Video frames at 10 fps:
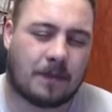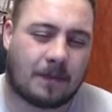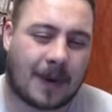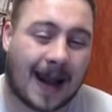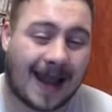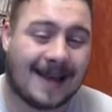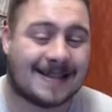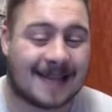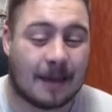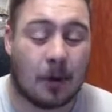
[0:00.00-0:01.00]
plan is
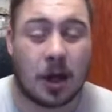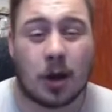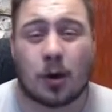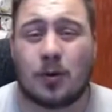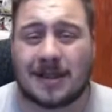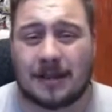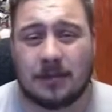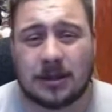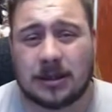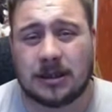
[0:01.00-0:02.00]
to get my local team,
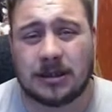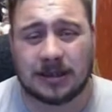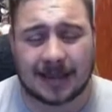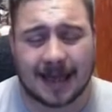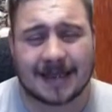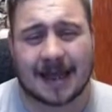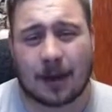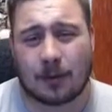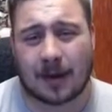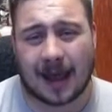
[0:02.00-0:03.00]
Yate
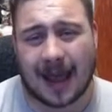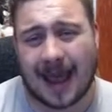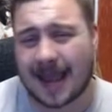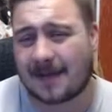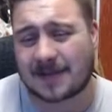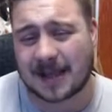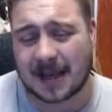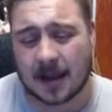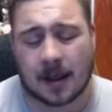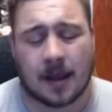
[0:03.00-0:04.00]
Town
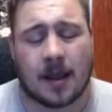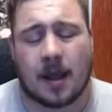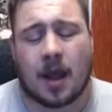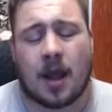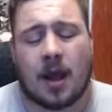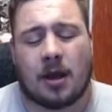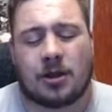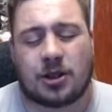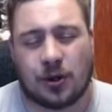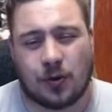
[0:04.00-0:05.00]
AFC,
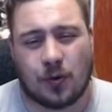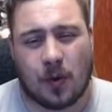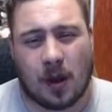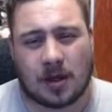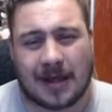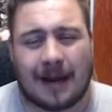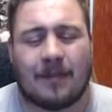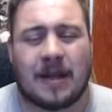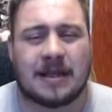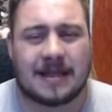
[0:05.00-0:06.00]
to
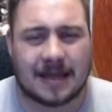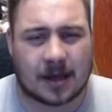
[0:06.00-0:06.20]
Champions League